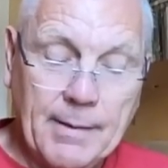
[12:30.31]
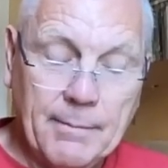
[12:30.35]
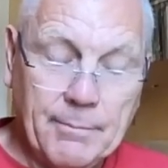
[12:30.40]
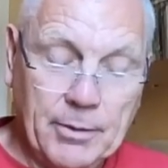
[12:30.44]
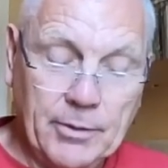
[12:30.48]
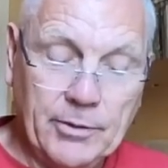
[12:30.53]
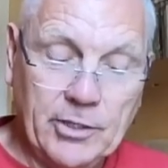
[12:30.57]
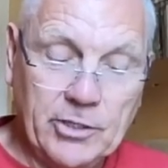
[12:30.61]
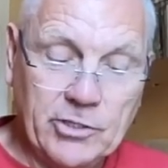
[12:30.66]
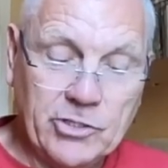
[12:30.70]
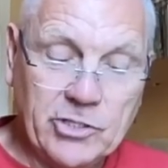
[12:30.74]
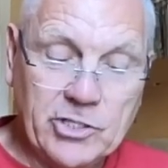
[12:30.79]

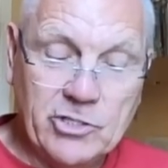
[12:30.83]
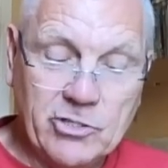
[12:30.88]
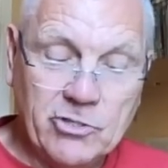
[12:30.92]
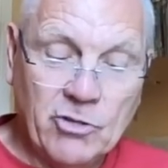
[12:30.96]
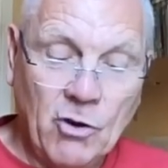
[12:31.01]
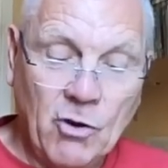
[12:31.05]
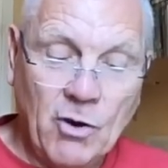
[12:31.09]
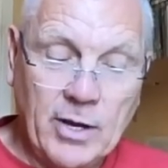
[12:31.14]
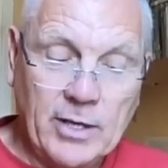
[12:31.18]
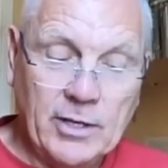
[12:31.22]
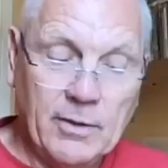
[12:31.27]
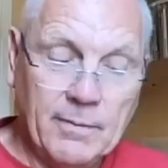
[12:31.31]
But this
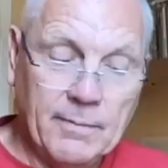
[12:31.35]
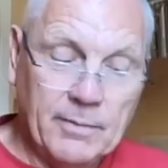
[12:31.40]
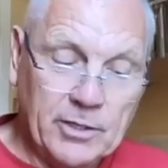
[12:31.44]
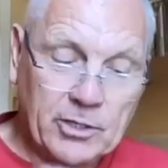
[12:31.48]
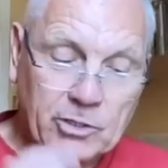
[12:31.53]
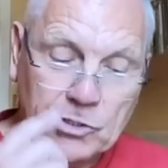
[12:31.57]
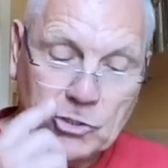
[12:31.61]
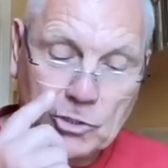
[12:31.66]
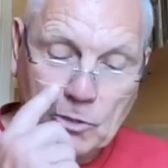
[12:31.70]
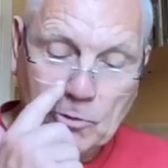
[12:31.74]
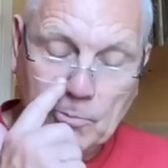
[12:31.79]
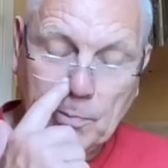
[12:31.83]
desire,
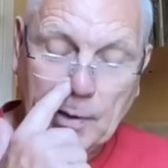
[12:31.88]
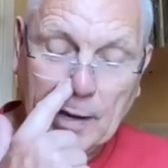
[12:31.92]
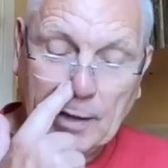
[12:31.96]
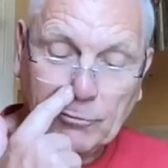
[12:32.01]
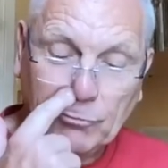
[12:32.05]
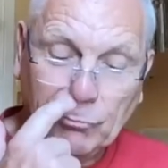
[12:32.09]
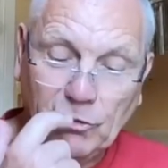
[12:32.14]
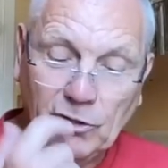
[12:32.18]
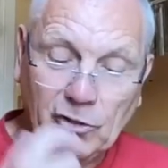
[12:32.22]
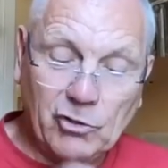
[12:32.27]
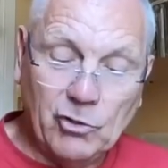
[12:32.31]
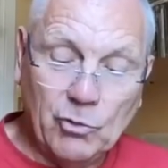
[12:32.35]
this new
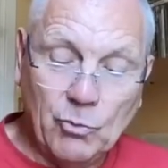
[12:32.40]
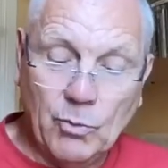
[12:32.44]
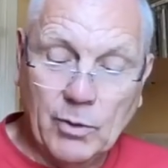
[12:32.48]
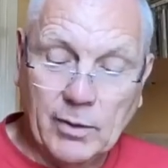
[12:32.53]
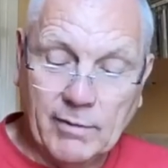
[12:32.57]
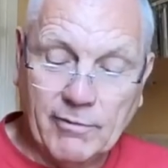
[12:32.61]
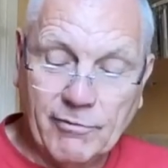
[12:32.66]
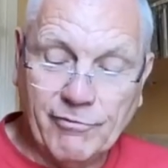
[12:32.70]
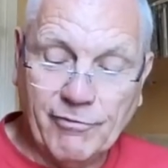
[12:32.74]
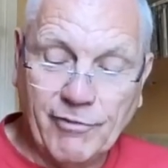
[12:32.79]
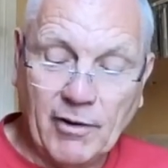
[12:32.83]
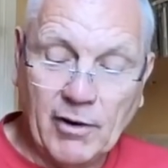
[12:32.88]
path that you
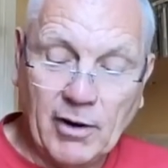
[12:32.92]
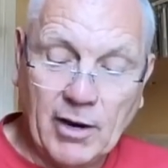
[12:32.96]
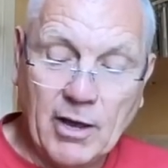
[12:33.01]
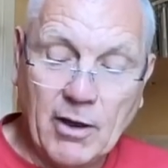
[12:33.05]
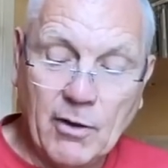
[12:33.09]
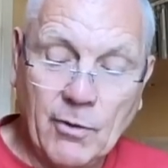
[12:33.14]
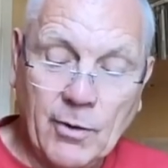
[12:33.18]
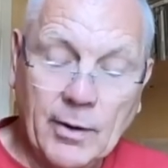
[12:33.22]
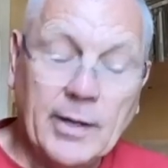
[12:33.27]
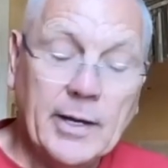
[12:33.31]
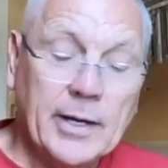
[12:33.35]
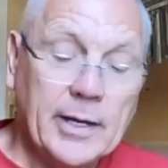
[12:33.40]
want to
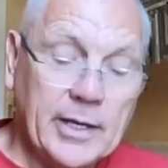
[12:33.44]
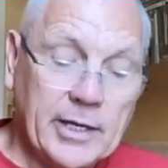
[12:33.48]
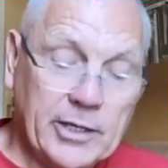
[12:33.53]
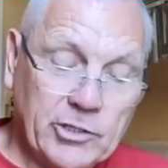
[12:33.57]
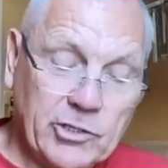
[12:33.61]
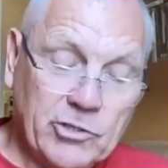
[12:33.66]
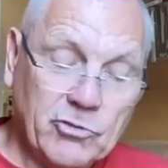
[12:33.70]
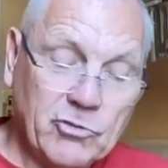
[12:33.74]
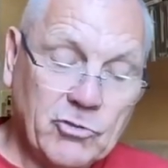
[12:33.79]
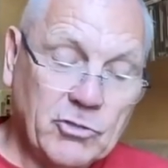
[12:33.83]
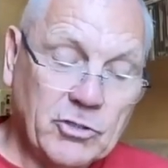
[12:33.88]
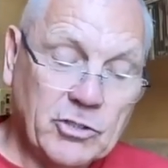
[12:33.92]
follow,
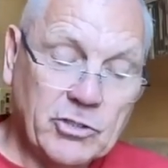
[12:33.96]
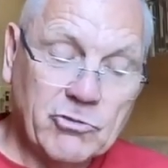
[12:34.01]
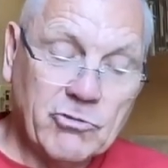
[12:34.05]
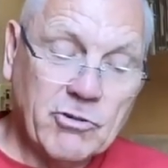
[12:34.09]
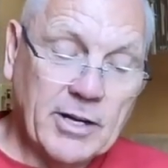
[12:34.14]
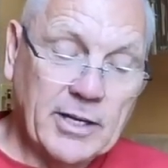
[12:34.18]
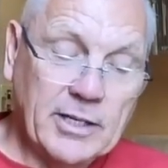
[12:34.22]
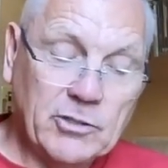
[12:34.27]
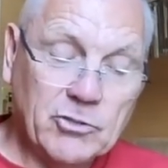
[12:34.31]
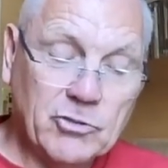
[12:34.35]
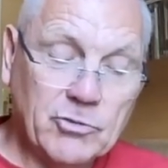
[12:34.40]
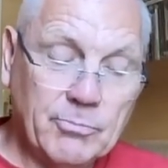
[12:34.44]
it is going to
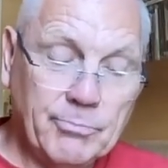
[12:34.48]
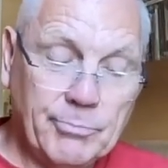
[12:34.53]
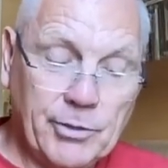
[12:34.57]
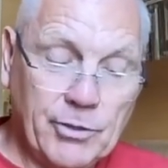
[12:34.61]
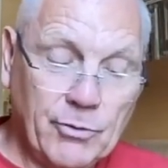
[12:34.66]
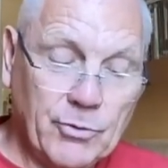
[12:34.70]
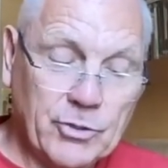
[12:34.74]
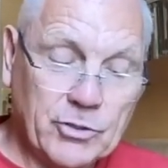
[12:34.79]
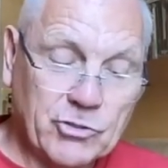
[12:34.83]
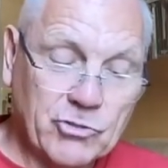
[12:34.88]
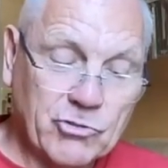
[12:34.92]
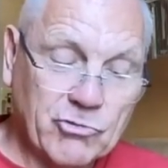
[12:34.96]
take some
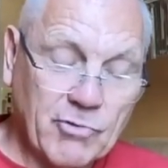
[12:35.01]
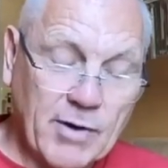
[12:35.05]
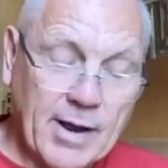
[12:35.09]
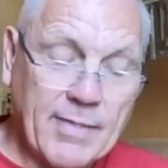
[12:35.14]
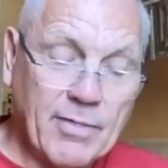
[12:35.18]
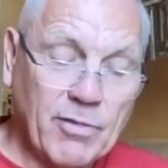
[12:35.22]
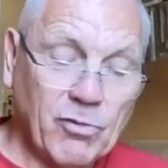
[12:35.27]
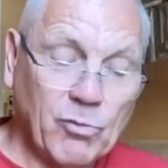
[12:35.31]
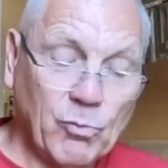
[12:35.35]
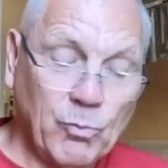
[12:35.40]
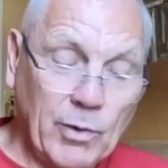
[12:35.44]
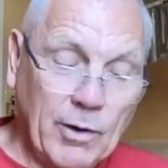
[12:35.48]
pure
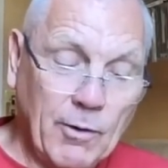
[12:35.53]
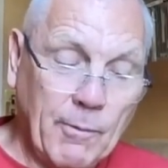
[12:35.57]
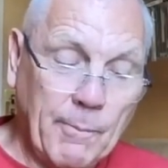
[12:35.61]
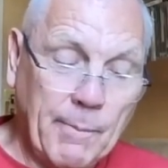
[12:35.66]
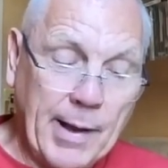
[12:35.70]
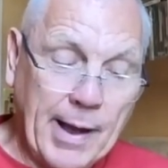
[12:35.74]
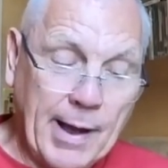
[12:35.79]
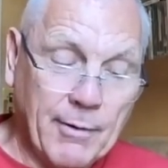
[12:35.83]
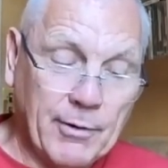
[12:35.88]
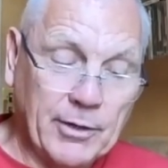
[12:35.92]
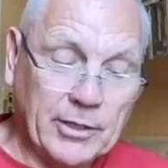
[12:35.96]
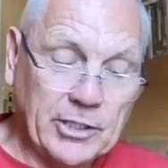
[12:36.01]
strength,
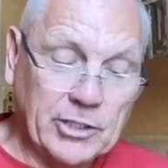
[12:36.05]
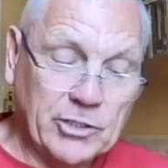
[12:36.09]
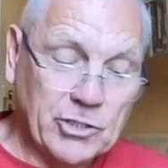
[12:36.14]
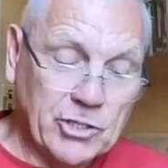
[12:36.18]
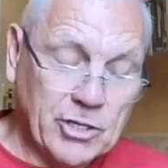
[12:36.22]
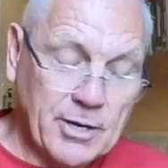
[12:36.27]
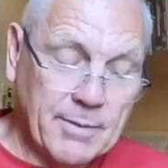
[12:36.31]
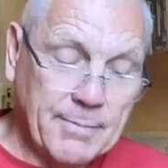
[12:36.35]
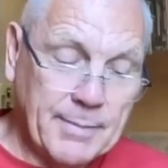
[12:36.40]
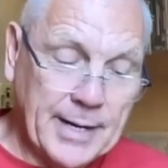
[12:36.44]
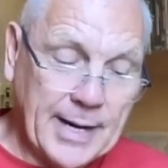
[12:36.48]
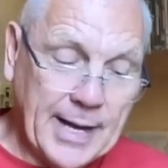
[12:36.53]
willpower,
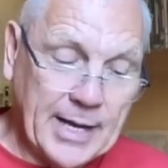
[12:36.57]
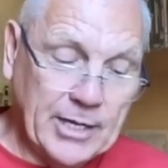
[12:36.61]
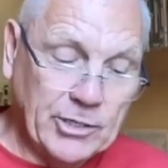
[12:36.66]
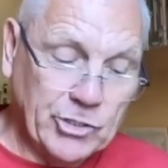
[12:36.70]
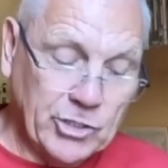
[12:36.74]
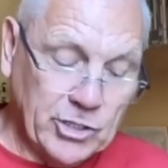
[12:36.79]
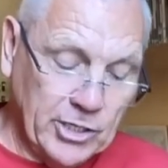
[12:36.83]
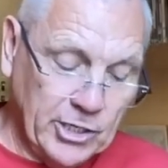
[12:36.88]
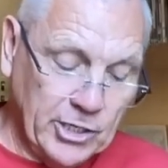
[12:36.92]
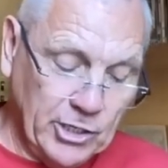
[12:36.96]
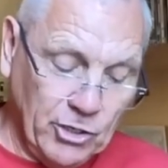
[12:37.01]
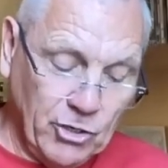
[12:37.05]

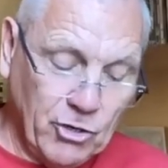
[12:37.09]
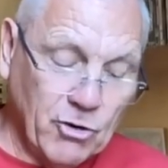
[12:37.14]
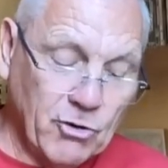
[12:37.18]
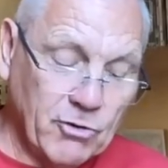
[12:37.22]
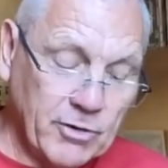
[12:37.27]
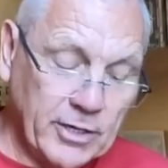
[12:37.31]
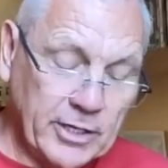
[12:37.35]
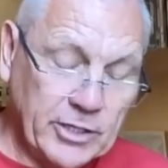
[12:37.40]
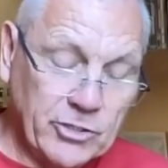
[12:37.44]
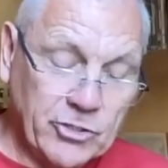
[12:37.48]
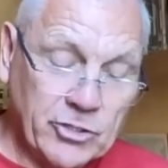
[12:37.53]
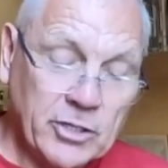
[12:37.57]
determination, and
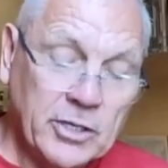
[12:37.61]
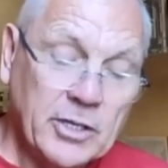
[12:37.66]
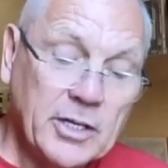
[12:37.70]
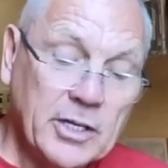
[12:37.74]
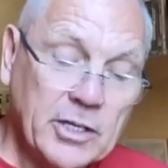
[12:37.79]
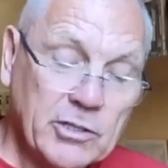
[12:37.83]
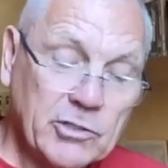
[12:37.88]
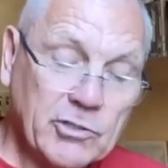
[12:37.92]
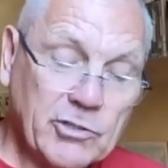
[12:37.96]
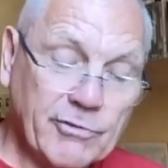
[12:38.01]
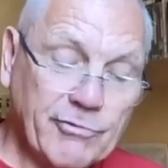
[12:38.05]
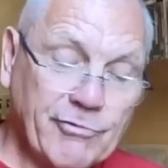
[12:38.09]
courage
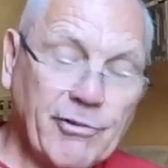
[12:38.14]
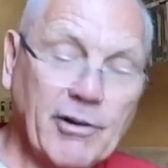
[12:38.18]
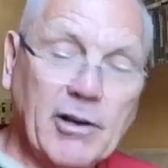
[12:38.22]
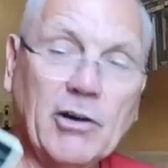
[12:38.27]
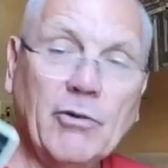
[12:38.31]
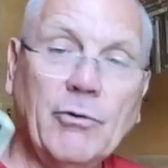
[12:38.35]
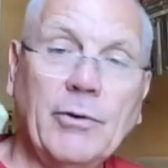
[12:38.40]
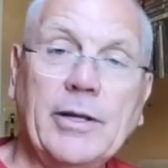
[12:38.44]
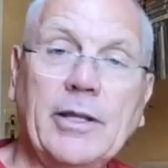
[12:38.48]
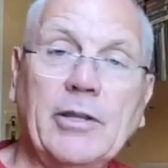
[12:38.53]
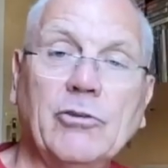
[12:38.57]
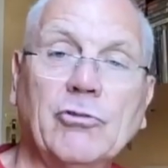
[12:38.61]
to
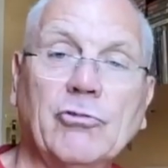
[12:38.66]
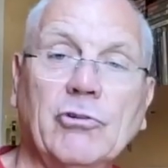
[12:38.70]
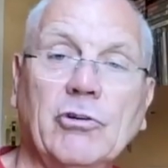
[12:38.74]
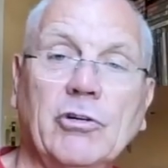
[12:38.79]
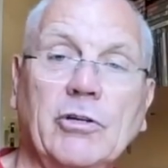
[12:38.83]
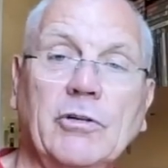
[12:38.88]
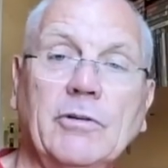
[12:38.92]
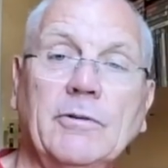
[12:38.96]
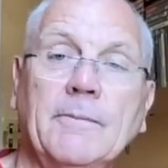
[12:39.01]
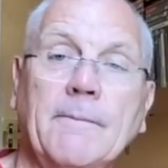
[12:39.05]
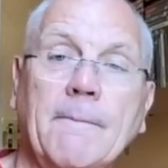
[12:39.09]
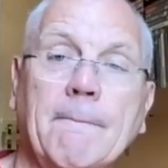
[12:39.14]
follow it
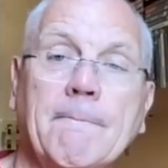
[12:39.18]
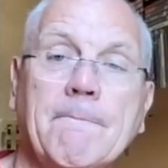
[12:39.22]
through.